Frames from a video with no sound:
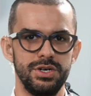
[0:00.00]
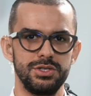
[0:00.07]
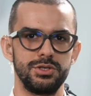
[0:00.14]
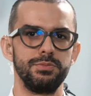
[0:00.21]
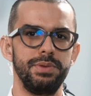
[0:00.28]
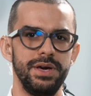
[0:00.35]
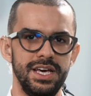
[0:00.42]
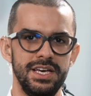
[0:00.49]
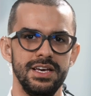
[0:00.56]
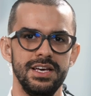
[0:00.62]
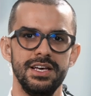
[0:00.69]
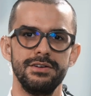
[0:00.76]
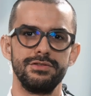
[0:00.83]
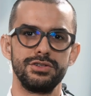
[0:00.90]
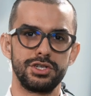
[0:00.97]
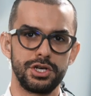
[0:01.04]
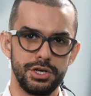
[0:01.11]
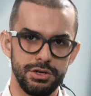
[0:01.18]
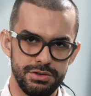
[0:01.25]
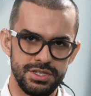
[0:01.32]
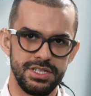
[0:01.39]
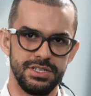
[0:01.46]
we want to pay for
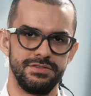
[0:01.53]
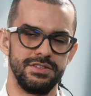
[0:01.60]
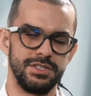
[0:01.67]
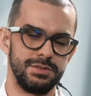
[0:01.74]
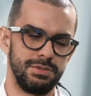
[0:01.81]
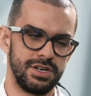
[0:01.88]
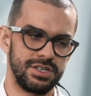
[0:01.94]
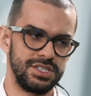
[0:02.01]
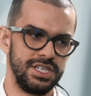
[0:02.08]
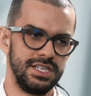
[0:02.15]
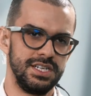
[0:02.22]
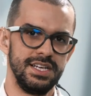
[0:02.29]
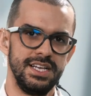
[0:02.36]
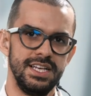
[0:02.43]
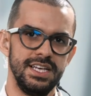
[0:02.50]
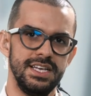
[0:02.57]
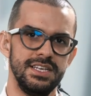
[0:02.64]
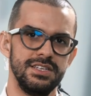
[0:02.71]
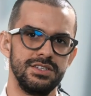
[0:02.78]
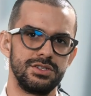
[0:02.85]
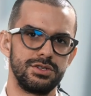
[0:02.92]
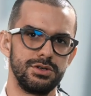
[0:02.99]
security of this blockchain.
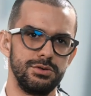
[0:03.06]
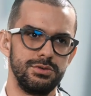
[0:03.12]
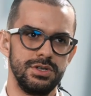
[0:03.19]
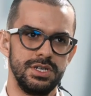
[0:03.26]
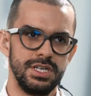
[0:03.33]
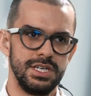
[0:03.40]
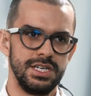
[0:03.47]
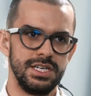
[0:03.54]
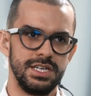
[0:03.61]
So